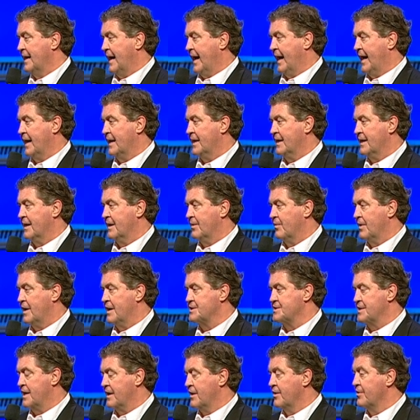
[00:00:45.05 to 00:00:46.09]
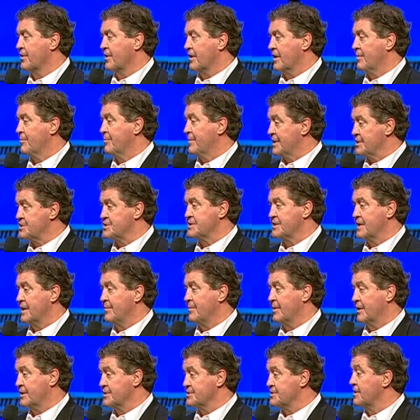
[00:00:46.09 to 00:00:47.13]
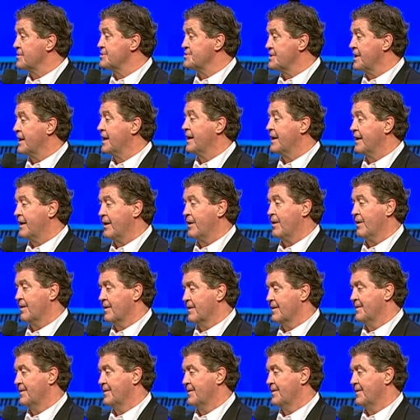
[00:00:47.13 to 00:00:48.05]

And uh, Russ, I know you're going to miss them because they're staying here.